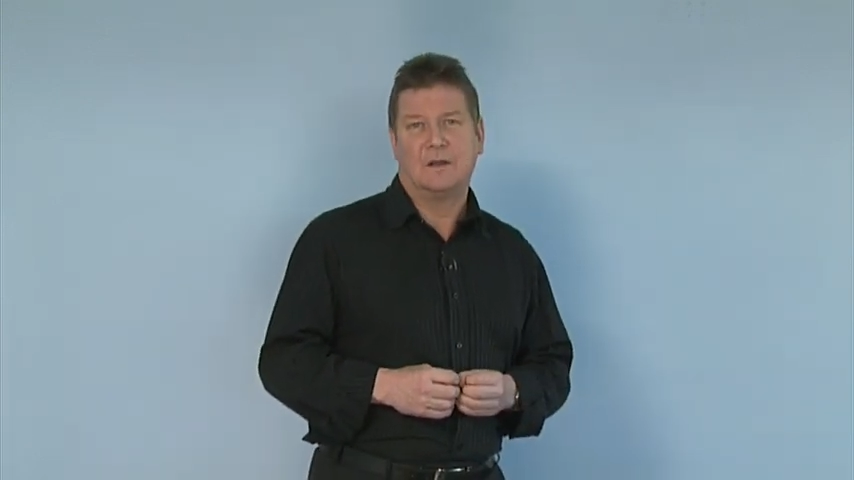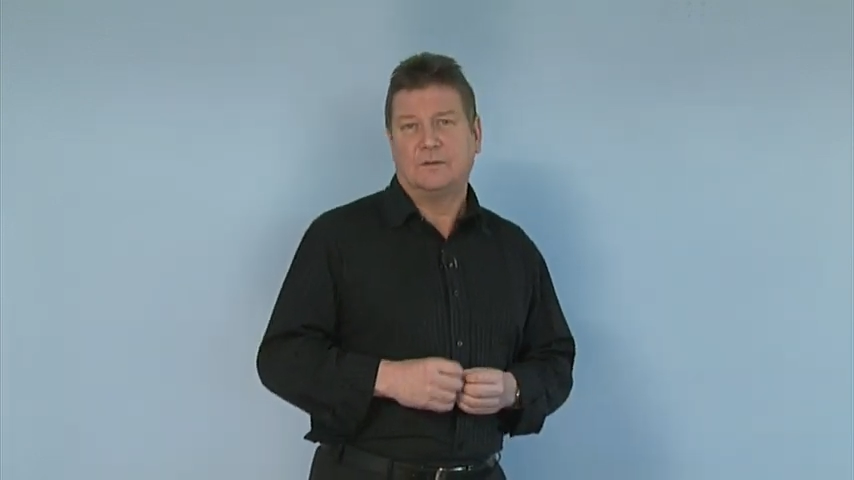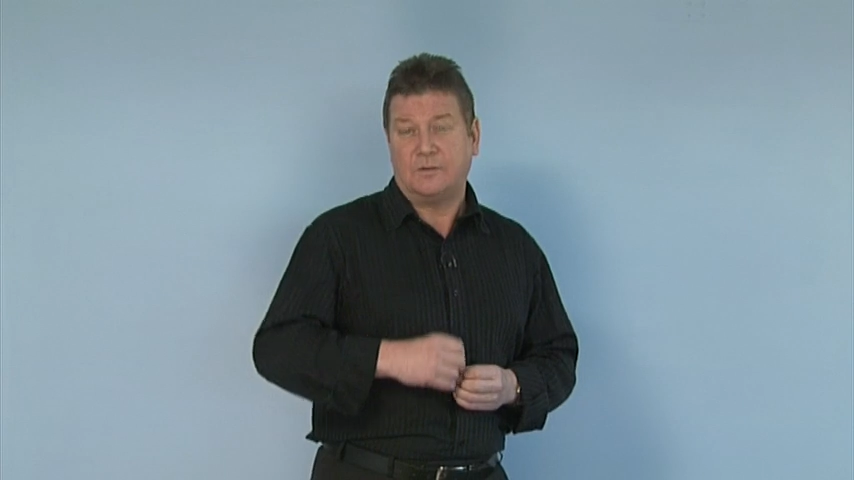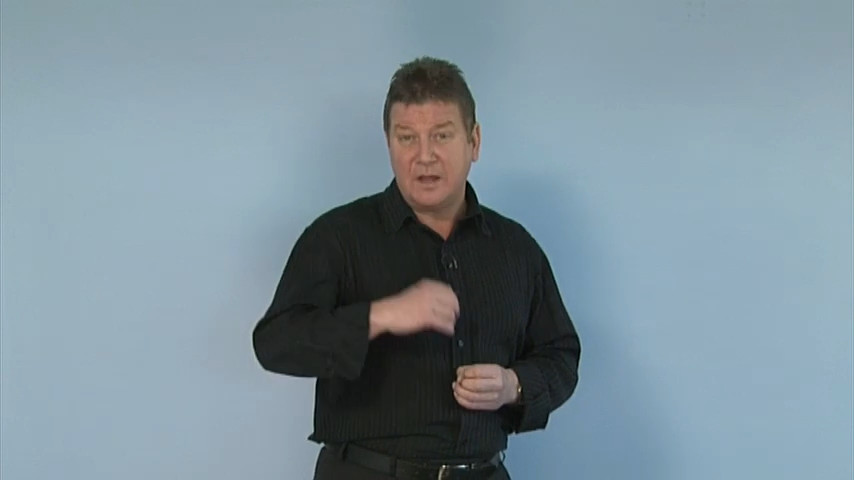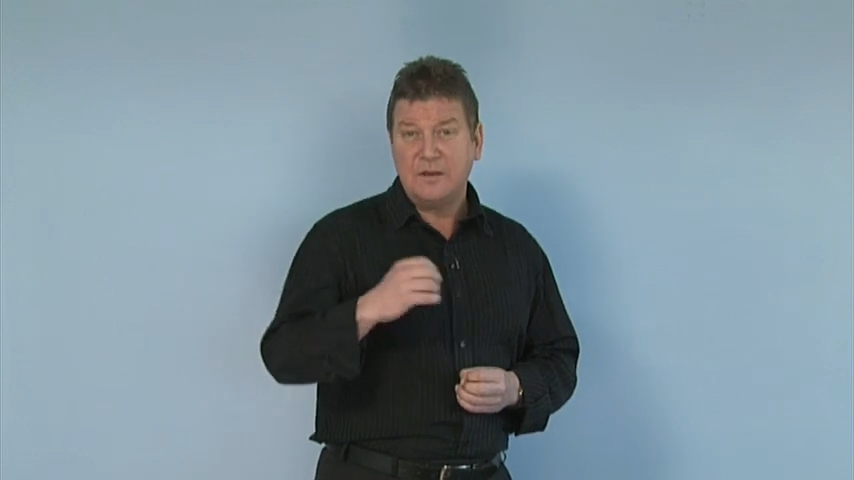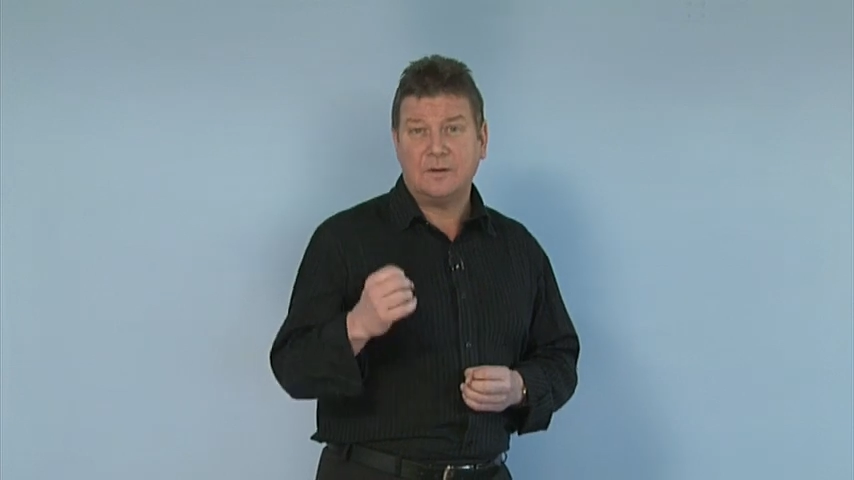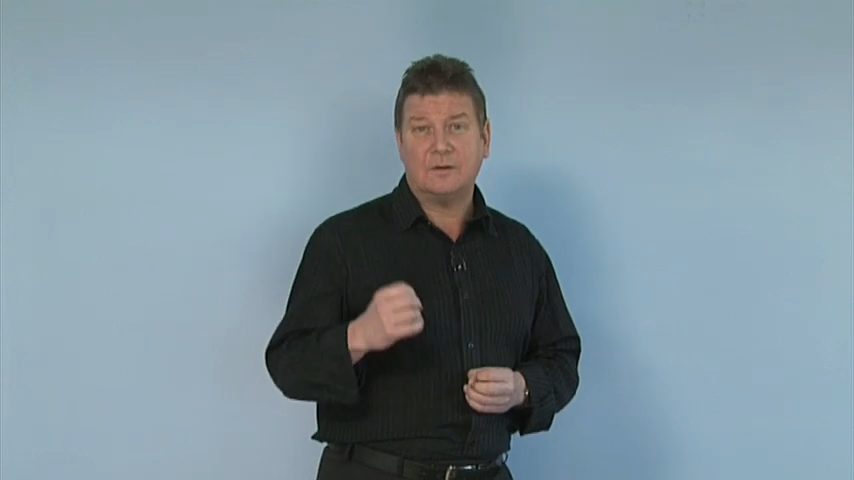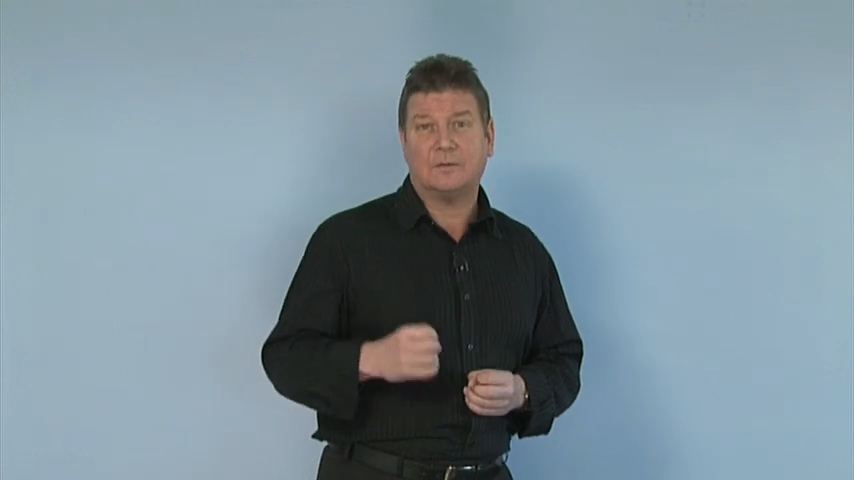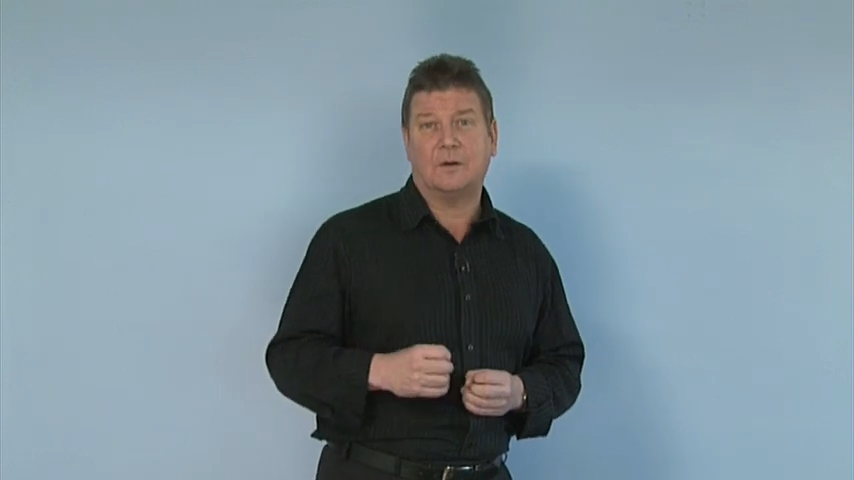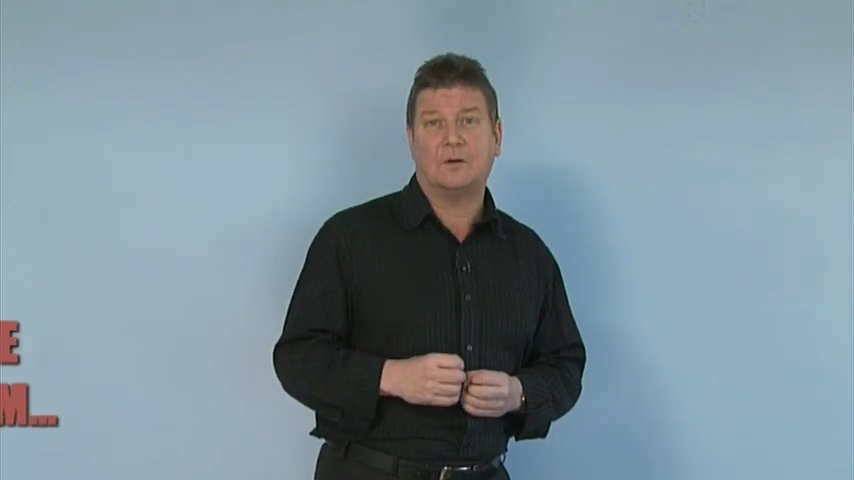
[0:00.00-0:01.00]
So then you
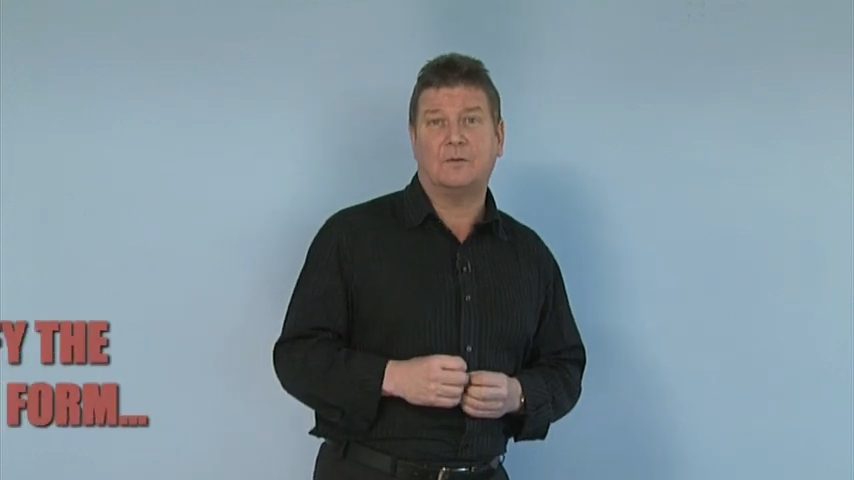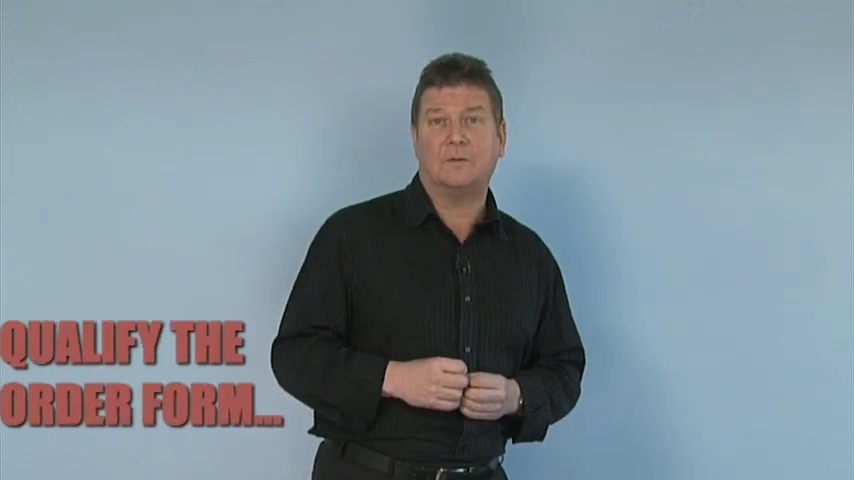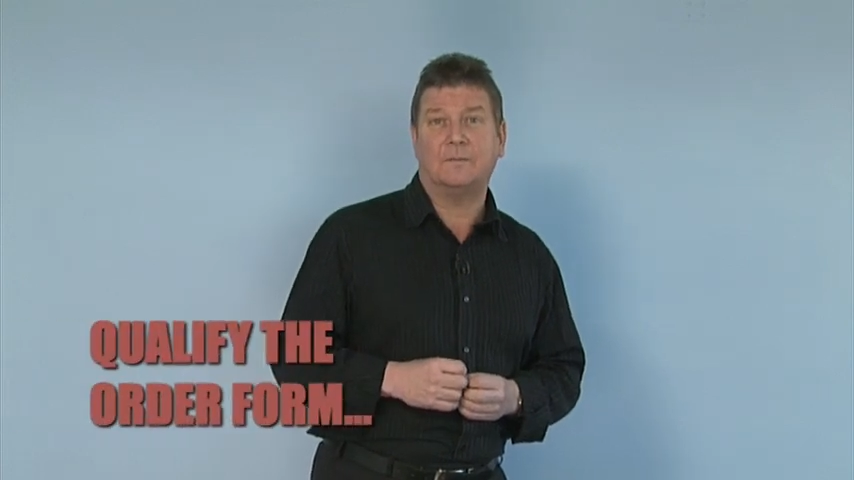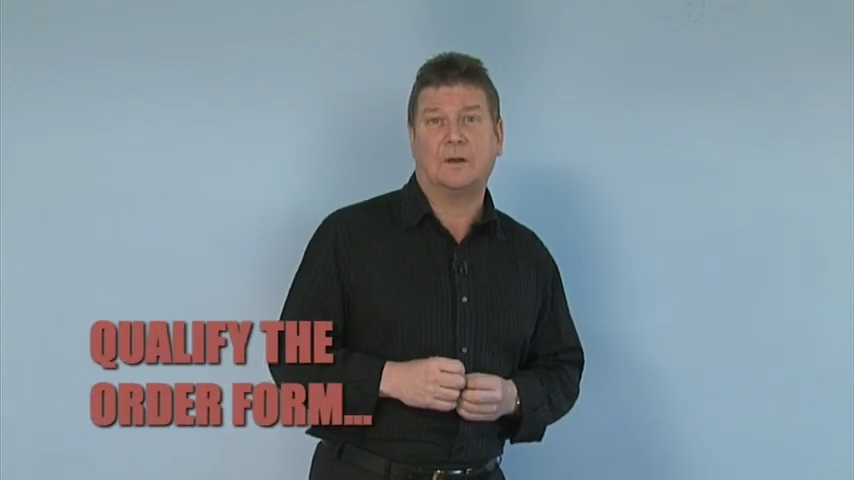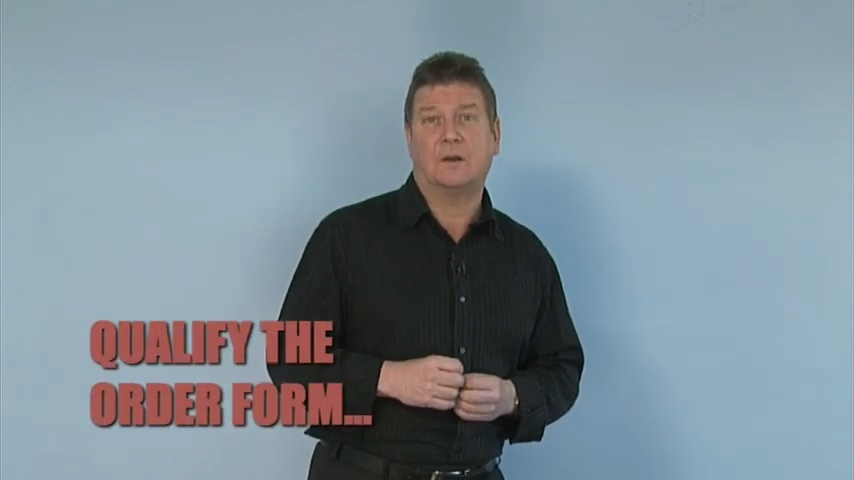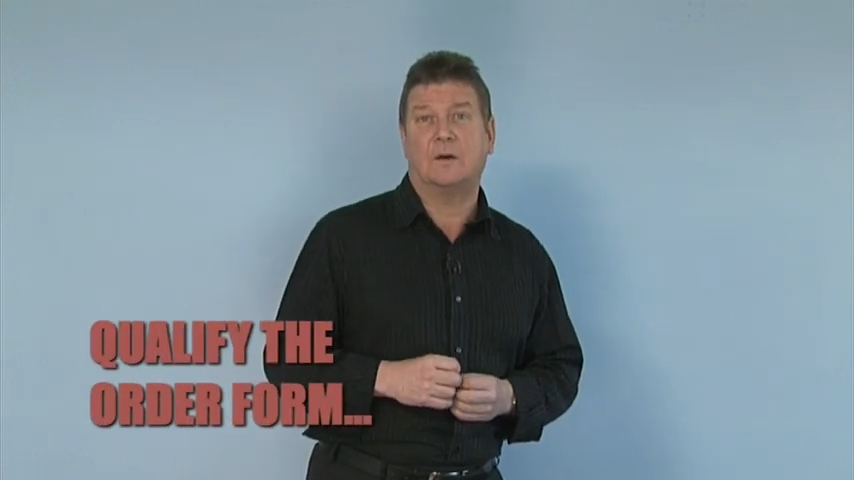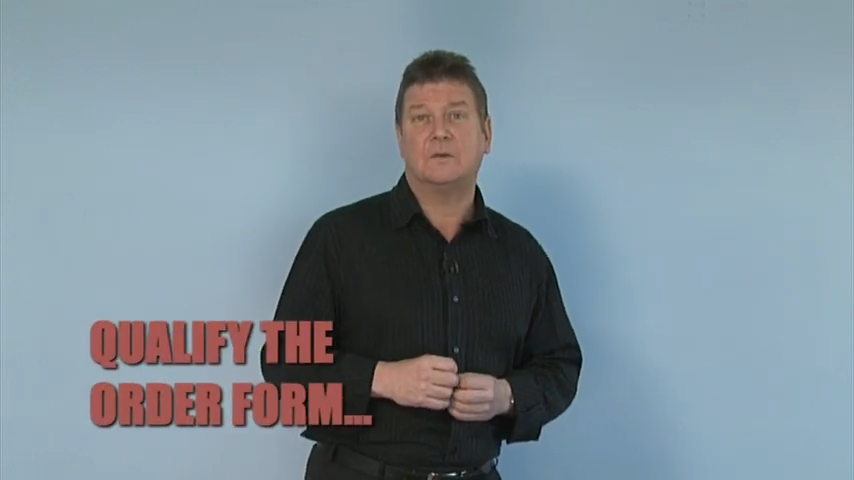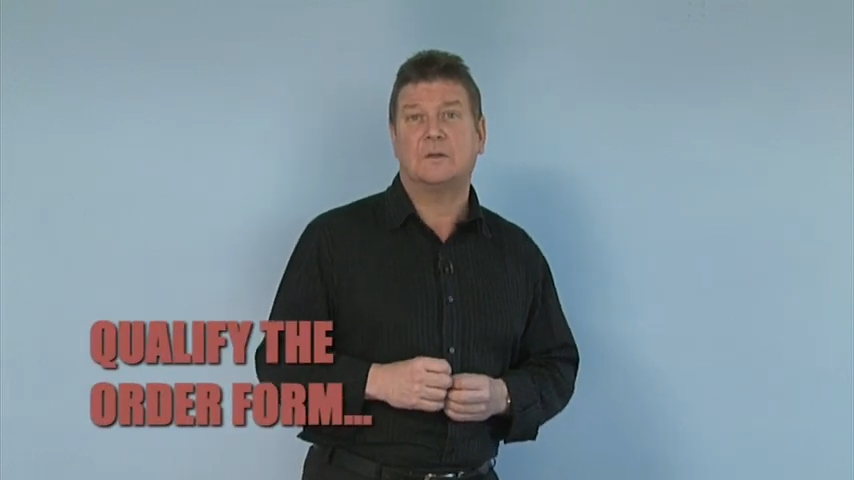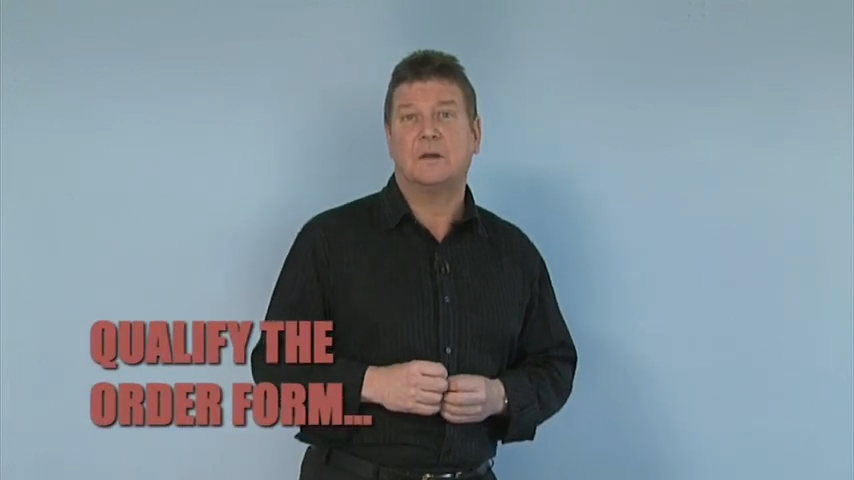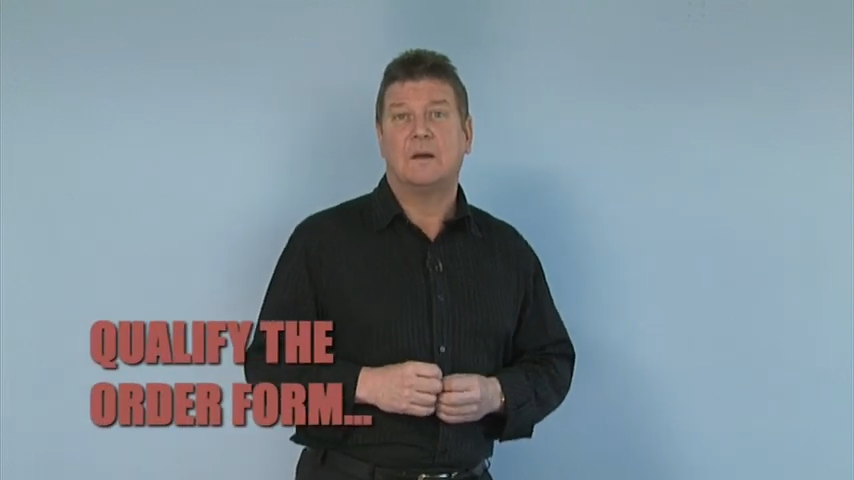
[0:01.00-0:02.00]
can follow up the
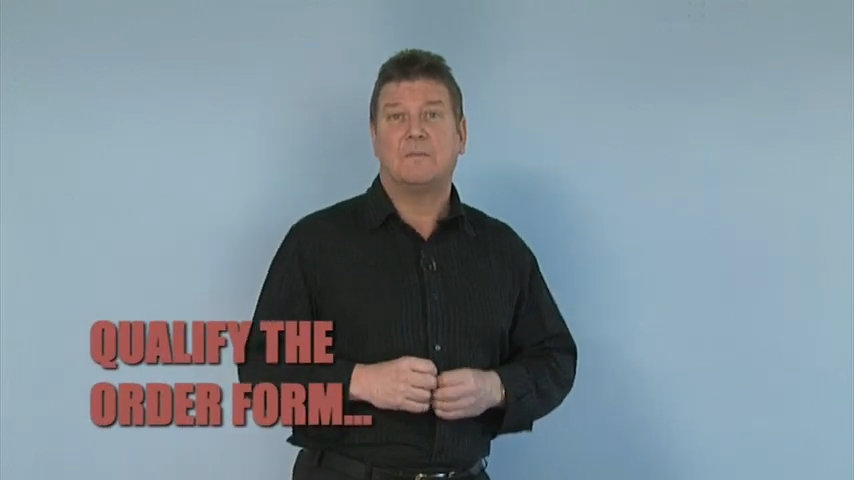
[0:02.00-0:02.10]
close